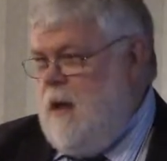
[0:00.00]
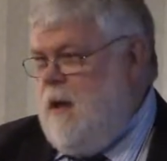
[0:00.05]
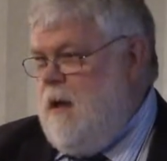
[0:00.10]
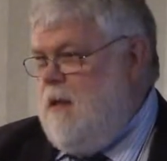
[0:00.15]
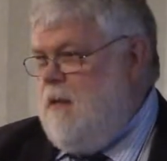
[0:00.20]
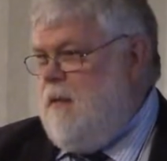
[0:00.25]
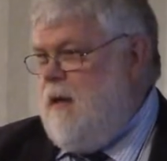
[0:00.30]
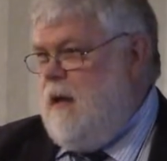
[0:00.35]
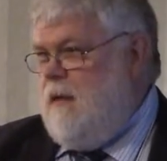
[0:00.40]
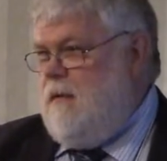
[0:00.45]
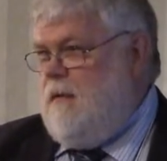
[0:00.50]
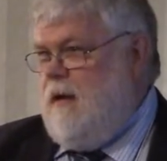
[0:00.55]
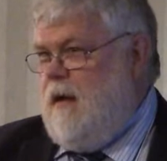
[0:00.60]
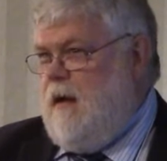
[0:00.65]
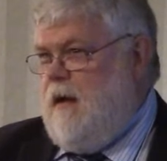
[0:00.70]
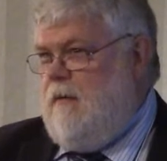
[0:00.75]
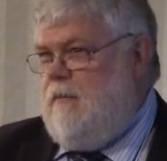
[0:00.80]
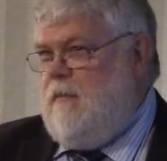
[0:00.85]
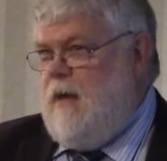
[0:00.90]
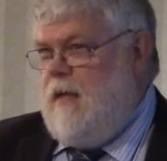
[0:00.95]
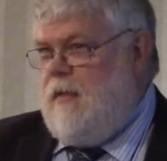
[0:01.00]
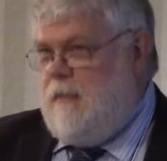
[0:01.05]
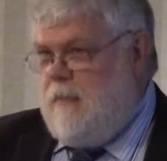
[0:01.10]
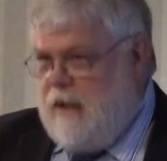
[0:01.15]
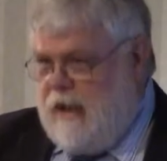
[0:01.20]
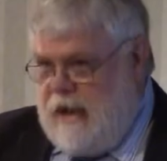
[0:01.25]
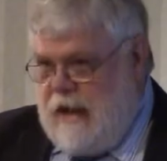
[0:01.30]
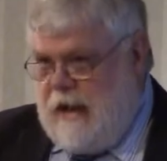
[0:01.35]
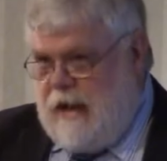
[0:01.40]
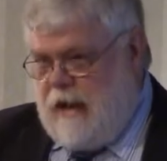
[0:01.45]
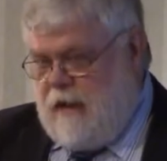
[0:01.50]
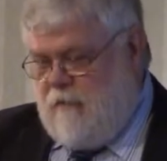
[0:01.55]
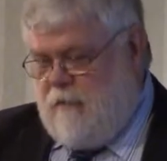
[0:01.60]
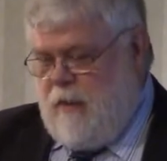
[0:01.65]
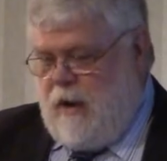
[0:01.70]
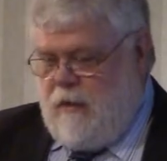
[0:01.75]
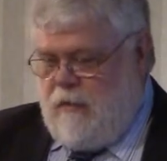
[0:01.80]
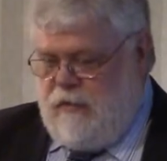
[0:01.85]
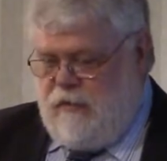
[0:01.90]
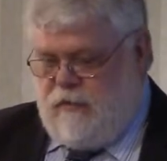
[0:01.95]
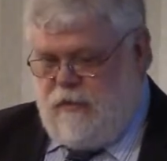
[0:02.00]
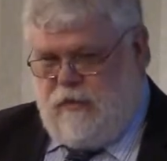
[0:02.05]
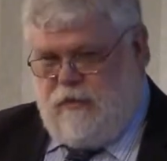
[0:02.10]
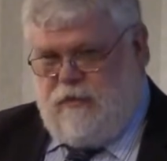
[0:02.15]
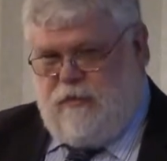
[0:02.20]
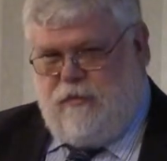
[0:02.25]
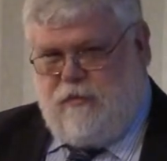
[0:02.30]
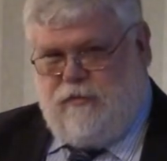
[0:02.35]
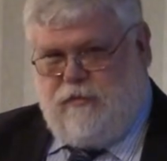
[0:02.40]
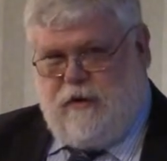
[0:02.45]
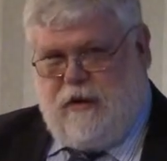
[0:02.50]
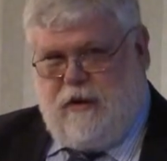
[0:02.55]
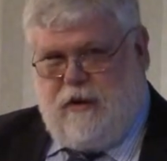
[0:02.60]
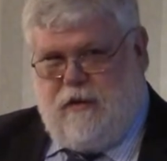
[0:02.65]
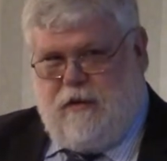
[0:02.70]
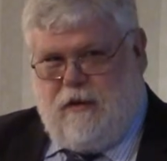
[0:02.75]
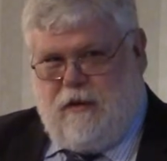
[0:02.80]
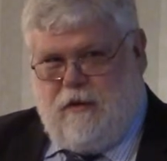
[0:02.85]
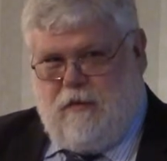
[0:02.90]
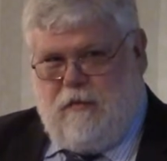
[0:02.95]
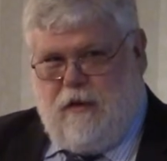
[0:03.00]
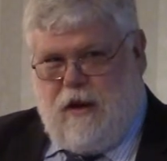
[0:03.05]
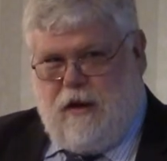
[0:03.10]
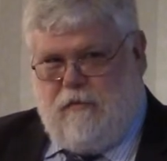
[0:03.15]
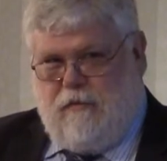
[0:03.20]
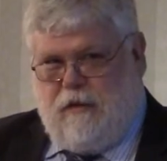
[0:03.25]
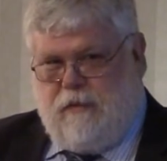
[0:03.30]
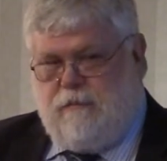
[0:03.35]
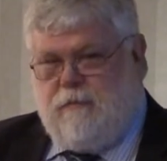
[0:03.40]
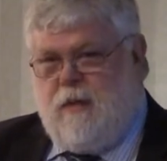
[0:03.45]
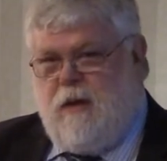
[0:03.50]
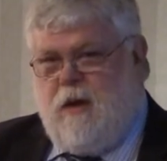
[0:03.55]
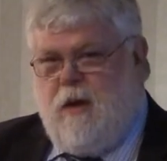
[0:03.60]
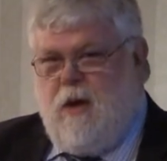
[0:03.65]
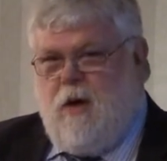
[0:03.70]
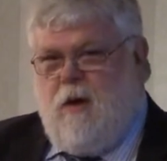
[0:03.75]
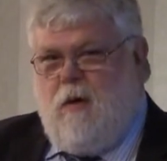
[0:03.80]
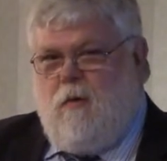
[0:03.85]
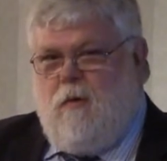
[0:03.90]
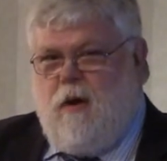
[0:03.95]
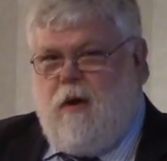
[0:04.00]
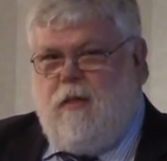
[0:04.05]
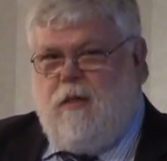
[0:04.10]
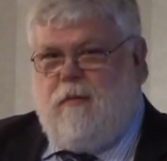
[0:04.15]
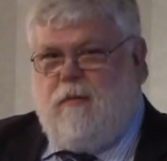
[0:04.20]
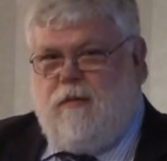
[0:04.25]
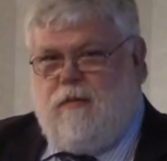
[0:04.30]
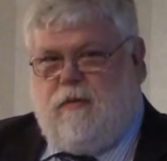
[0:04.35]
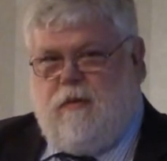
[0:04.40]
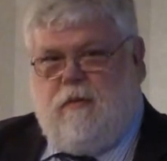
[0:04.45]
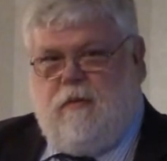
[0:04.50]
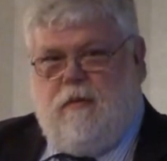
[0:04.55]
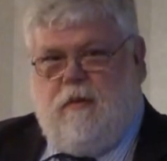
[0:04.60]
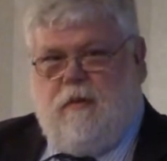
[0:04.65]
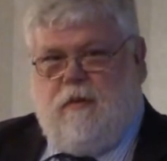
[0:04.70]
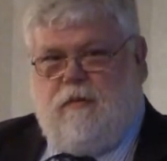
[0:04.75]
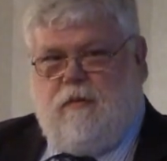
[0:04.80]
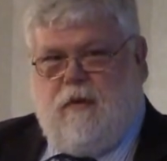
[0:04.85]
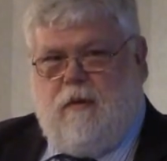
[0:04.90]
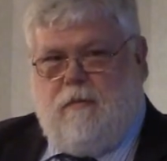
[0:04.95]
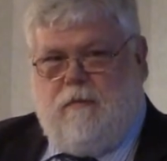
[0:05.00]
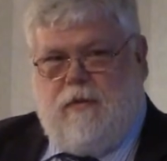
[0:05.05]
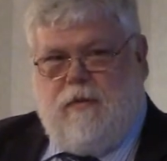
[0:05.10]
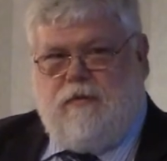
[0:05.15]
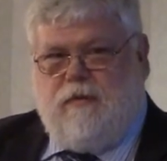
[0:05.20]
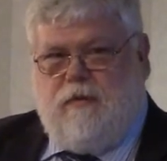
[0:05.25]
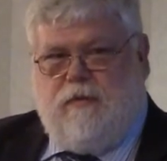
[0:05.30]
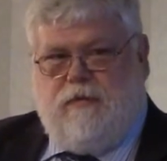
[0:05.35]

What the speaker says: that at the beginning of my research on the CETA that are relevant. One of them was a business